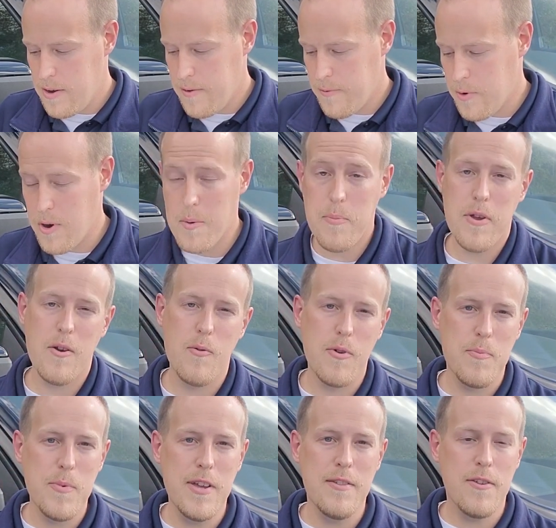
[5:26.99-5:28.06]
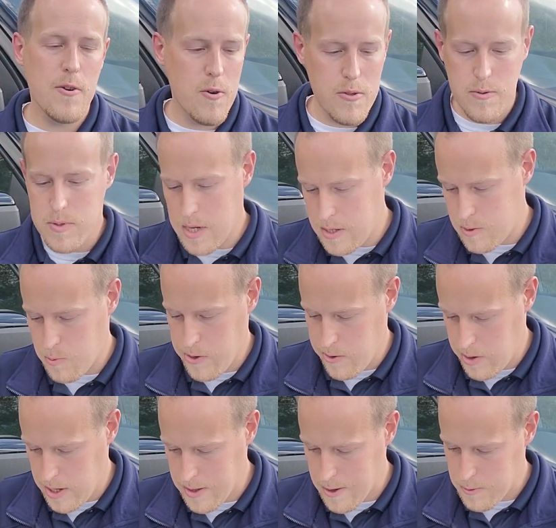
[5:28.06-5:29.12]
If you're up here with me in the northern states, we
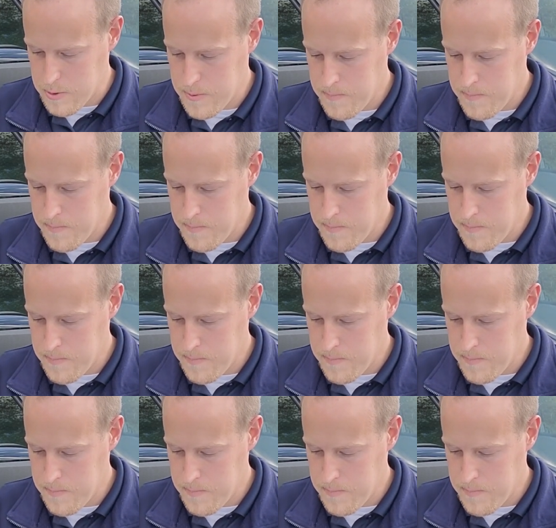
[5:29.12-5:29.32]
don't get those.